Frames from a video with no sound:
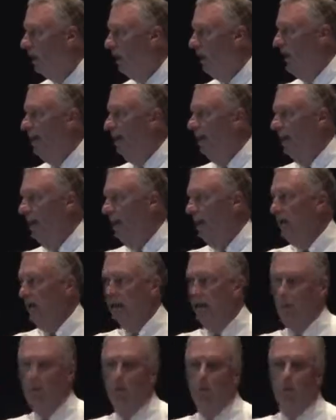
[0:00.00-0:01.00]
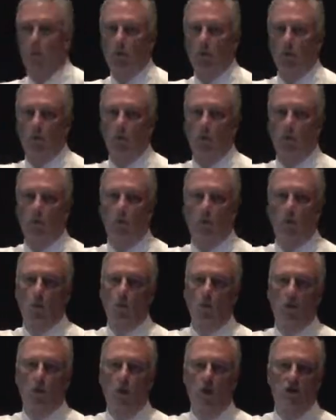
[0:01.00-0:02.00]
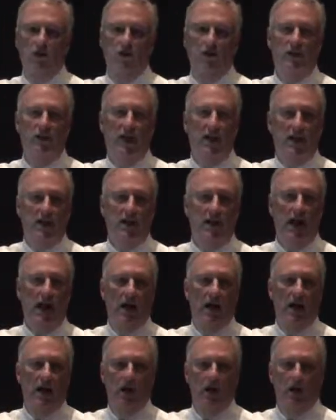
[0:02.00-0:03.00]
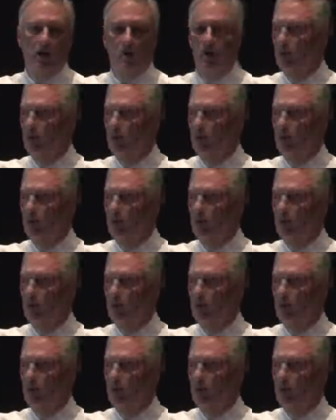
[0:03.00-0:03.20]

And then, what's the technology?